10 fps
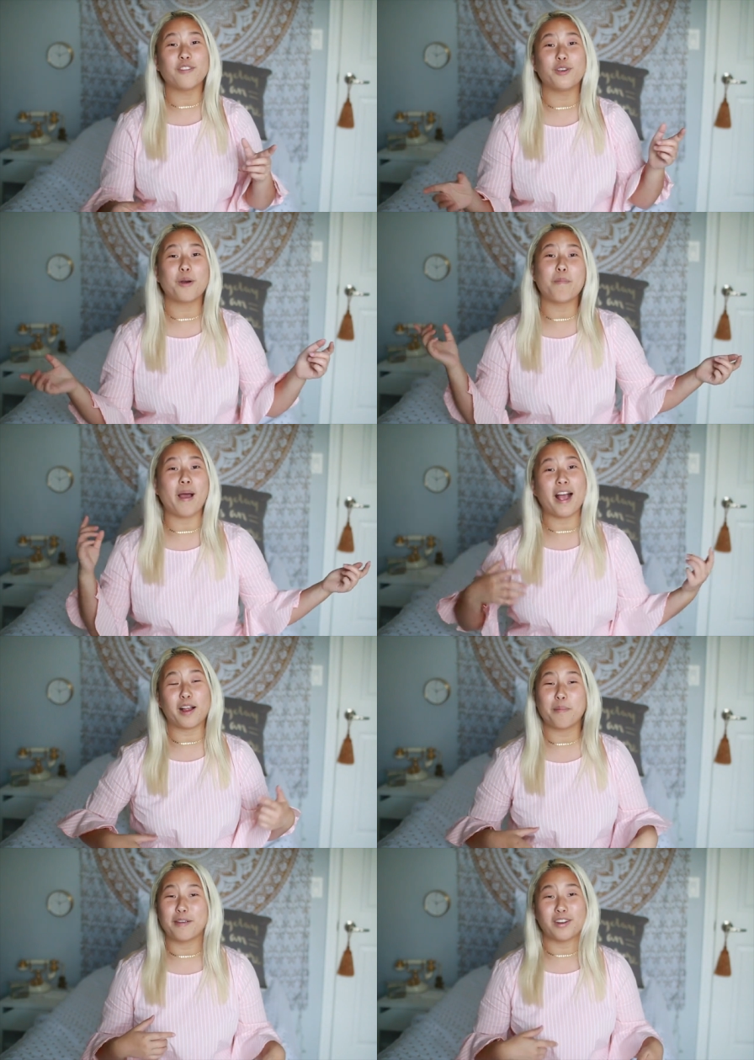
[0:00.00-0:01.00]
If you go back
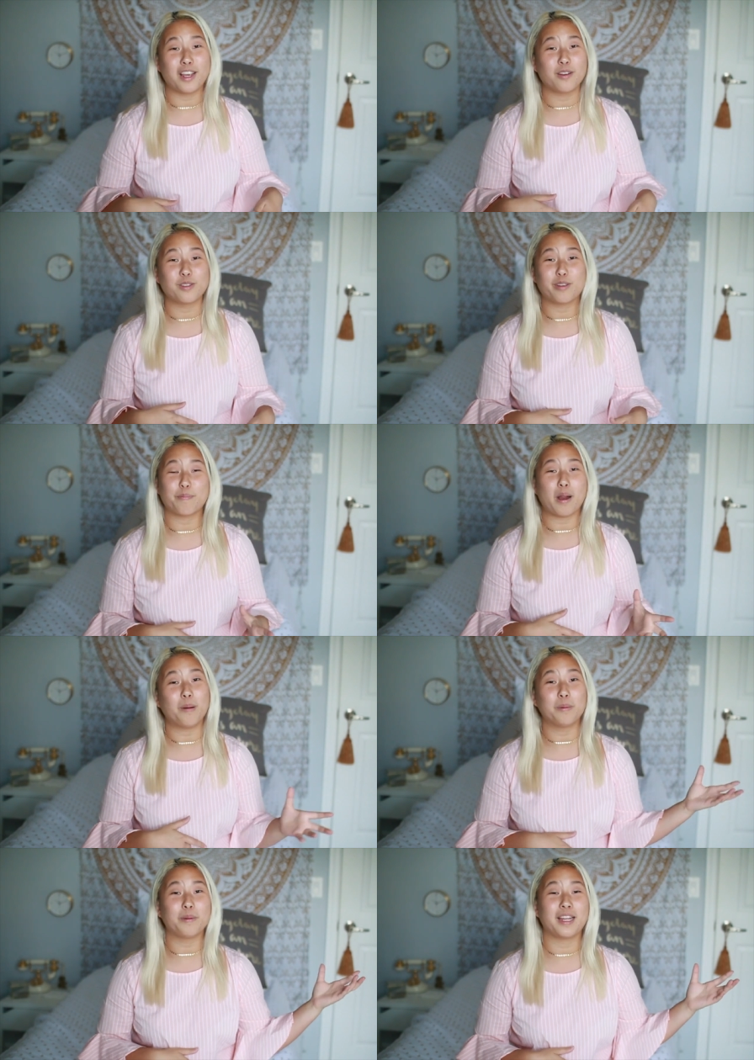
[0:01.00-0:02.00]
on my videos, you could
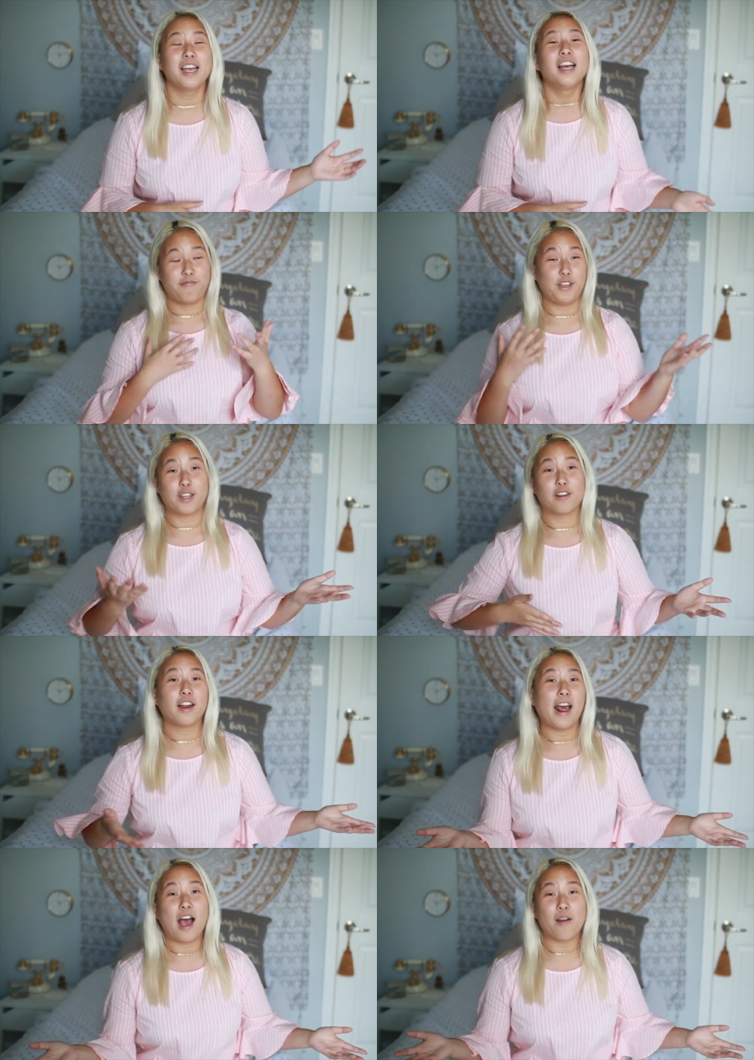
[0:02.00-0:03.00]
probably figure
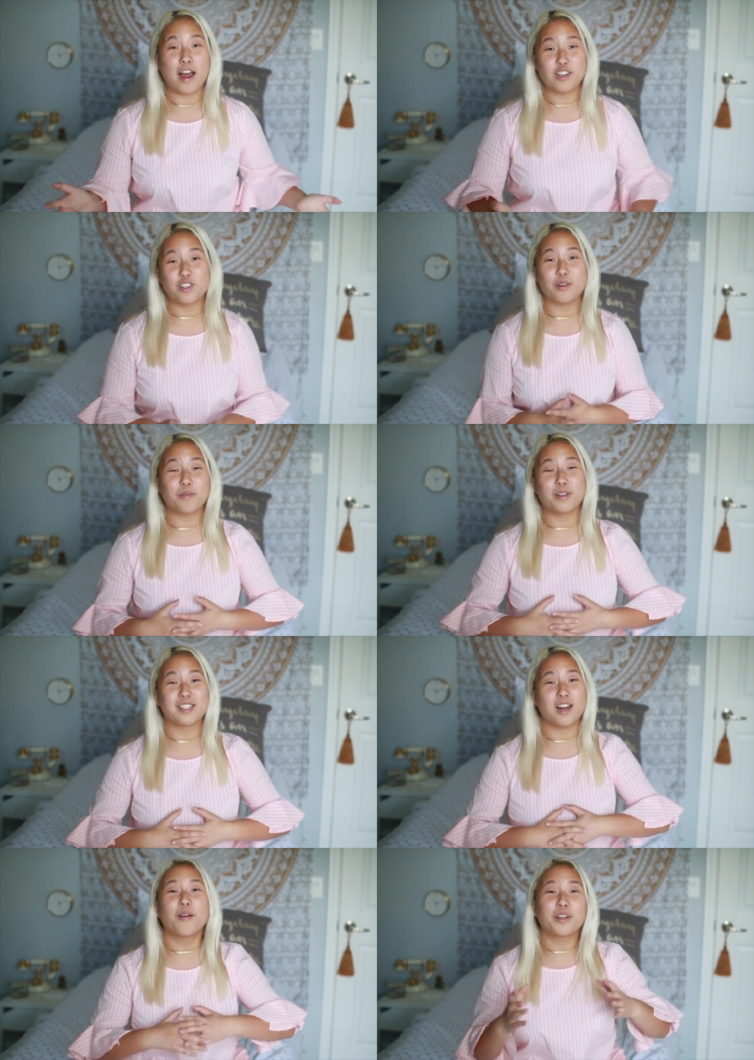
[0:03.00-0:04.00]
it out. I just don't,
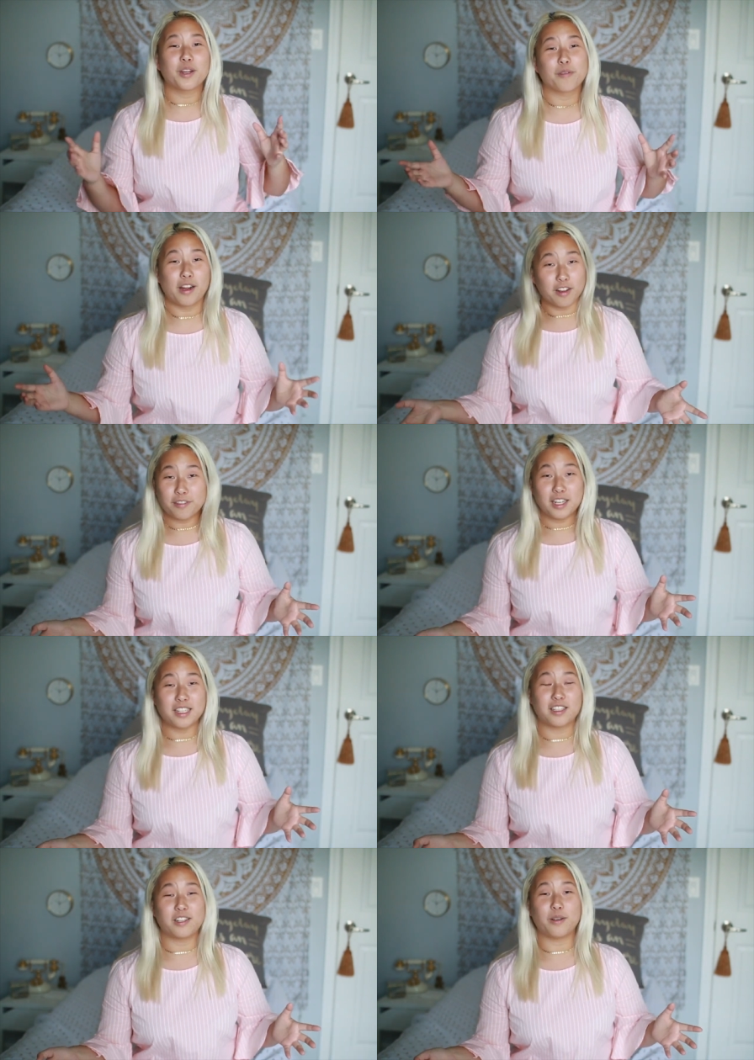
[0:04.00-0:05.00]
it's not really
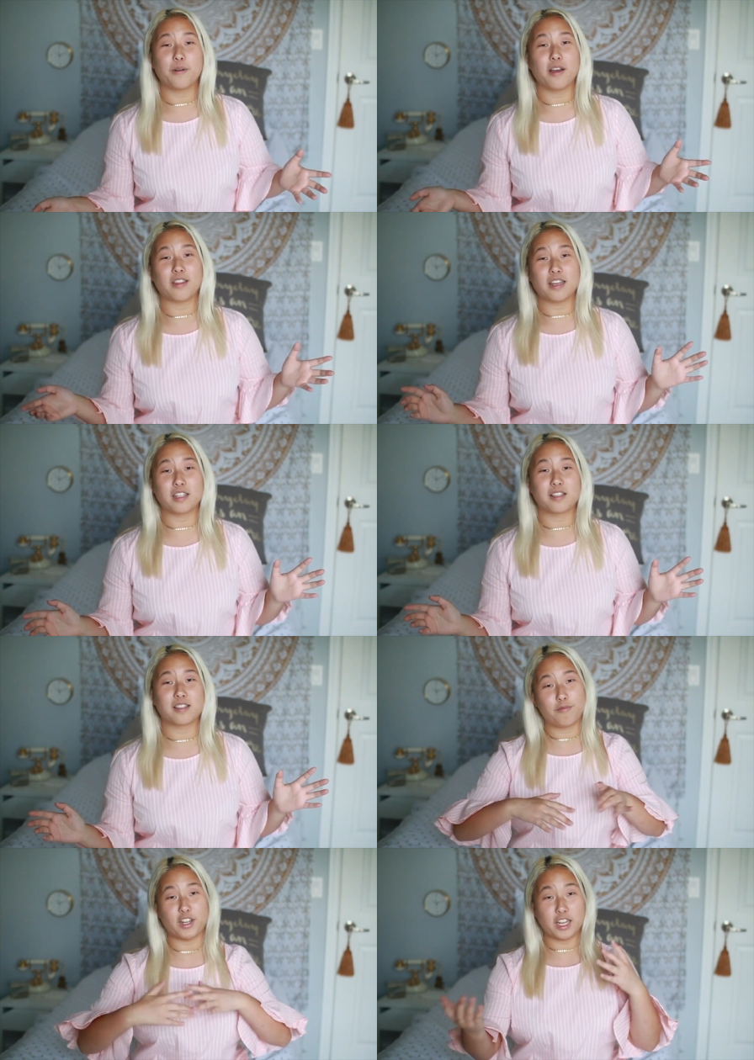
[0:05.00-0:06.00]
relevant to
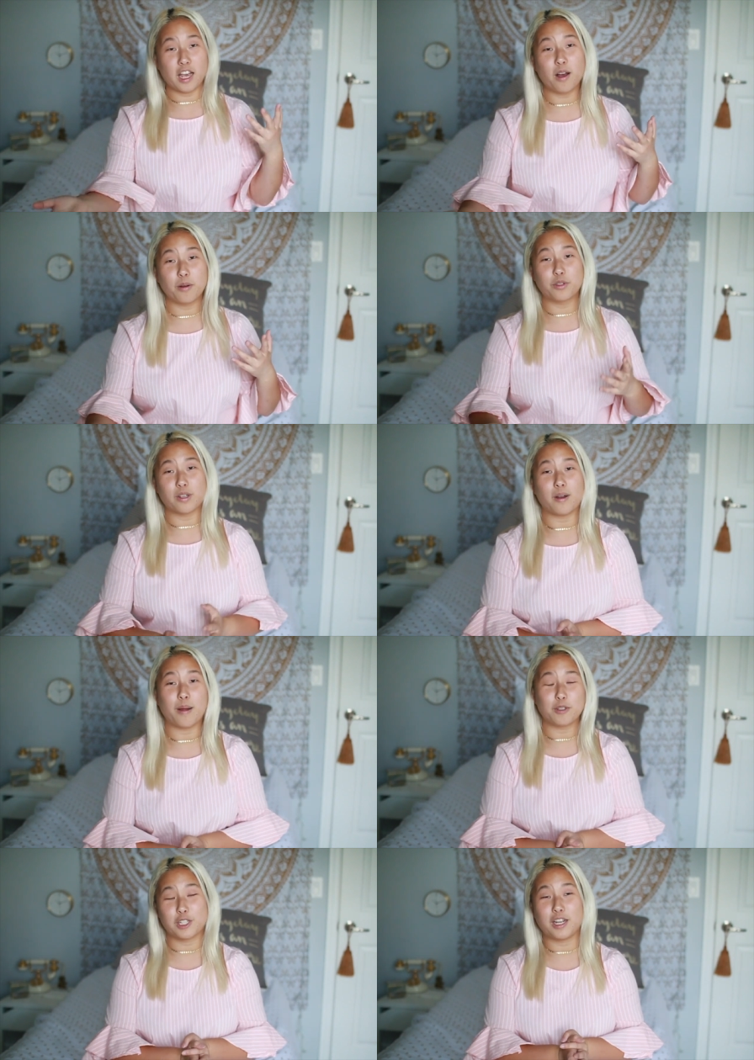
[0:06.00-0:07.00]
this video. So
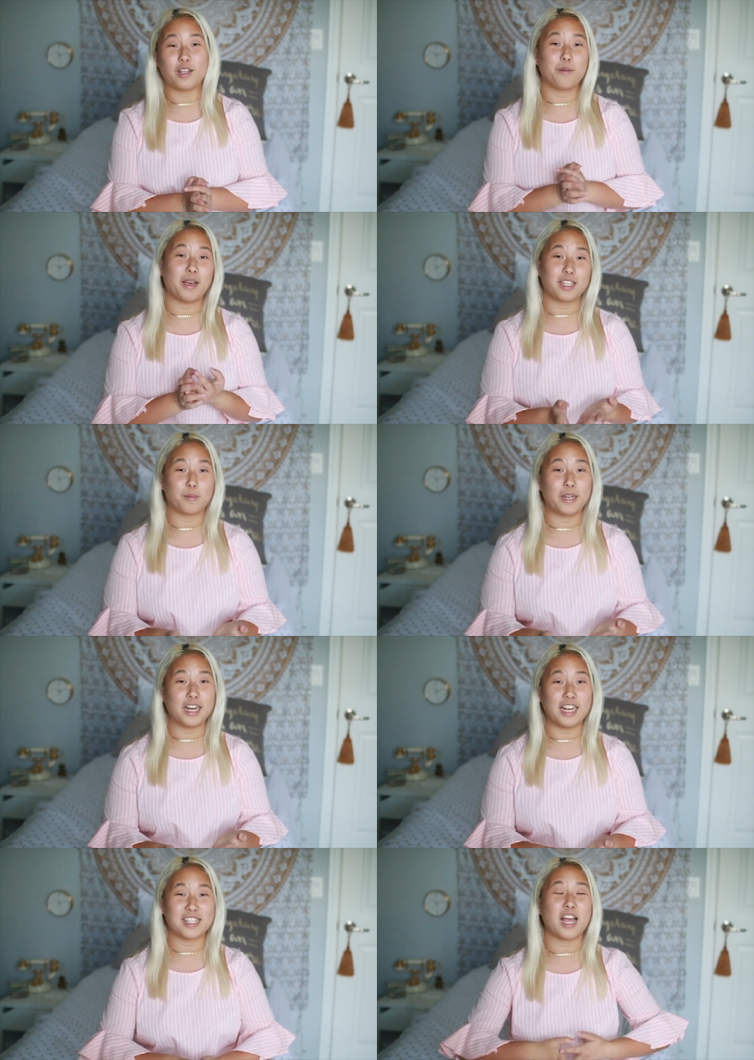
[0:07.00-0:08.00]
I'm just telling you my
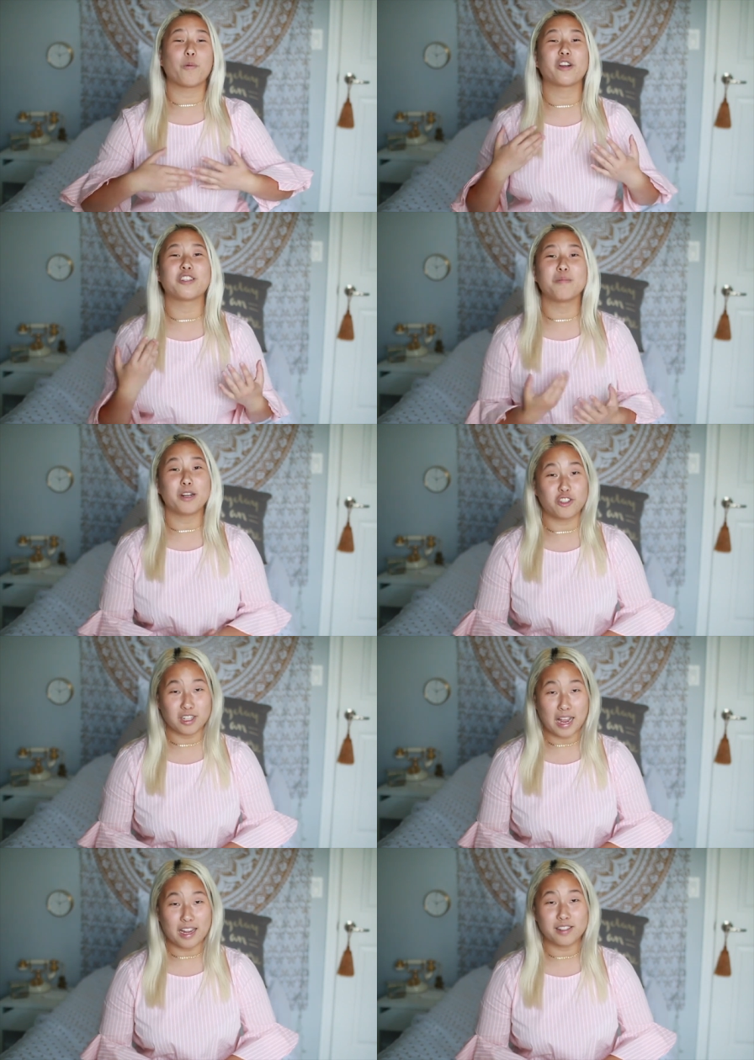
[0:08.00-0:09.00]
experience. I worked in
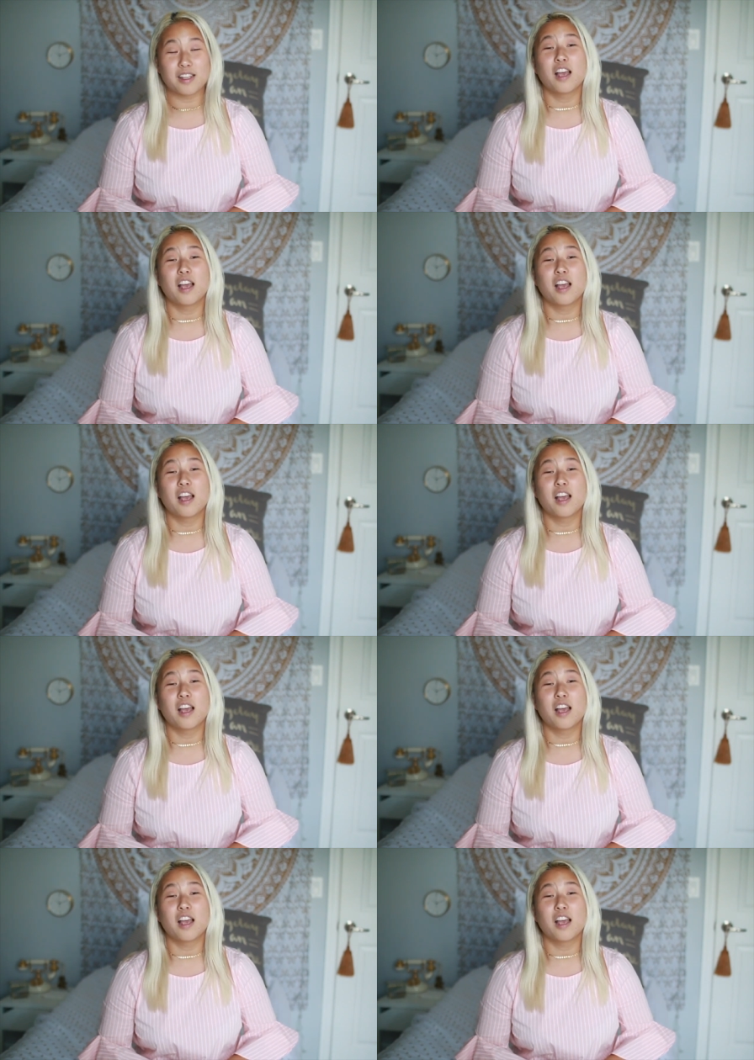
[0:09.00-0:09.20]
merchandise.